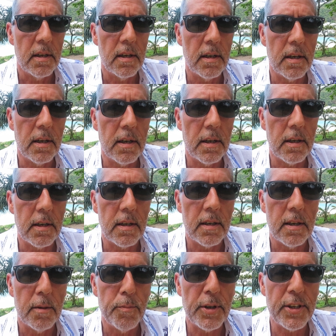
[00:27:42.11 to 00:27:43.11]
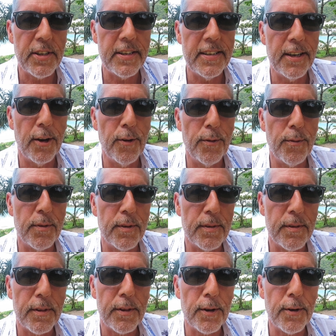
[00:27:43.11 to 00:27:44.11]
But
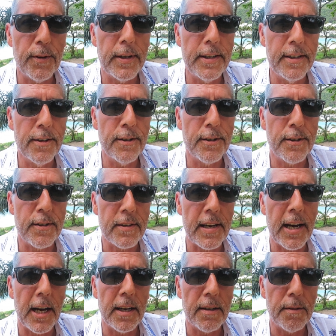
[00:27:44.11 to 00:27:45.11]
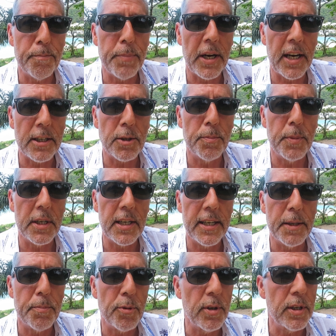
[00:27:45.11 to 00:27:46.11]
30 years passed
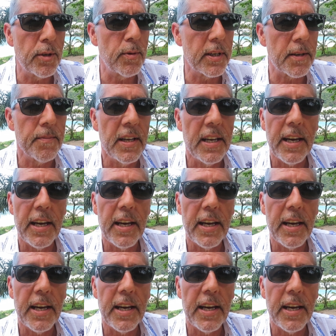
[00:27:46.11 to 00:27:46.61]
by pretty quick.